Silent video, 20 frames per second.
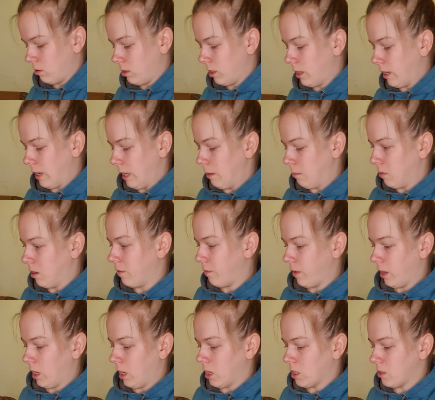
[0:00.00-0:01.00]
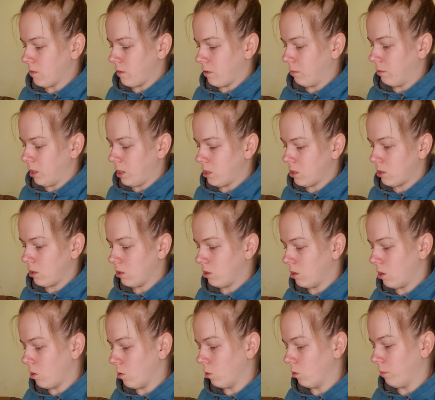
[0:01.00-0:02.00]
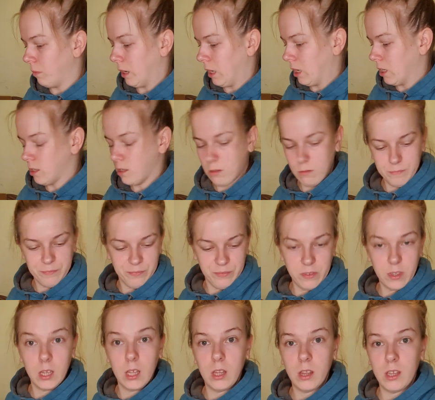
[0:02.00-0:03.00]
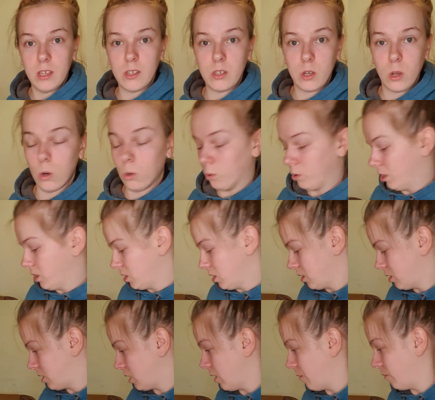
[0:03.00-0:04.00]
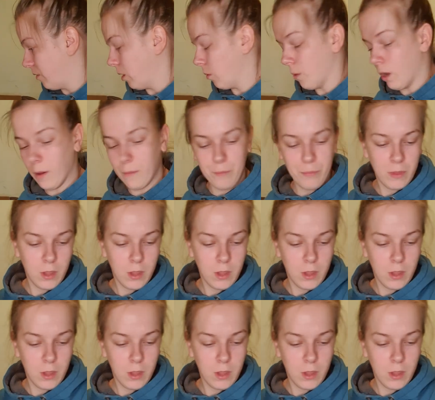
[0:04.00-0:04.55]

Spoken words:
clean my fingers from this gold because this gold is just everywhere.